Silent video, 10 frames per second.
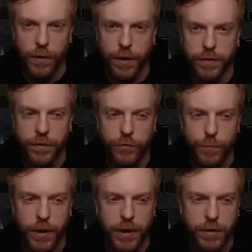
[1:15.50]
All right, this
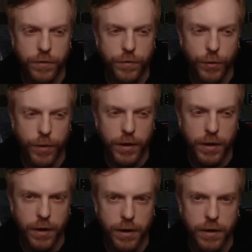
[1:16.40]
might do it
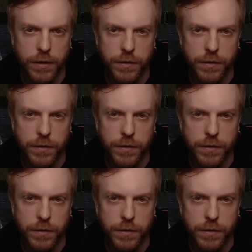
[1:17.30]
here.